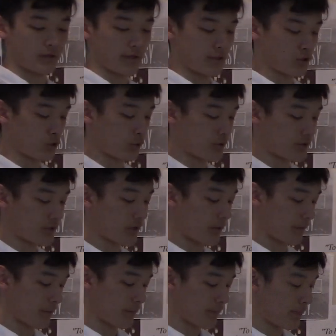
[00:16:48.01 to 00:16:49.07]
let's do this again.
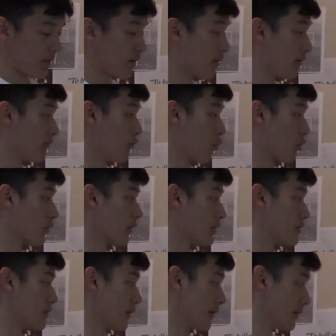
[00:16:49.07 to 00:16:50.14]
For,
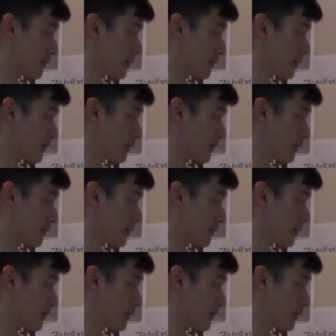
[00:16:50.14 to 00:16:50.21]
let's say,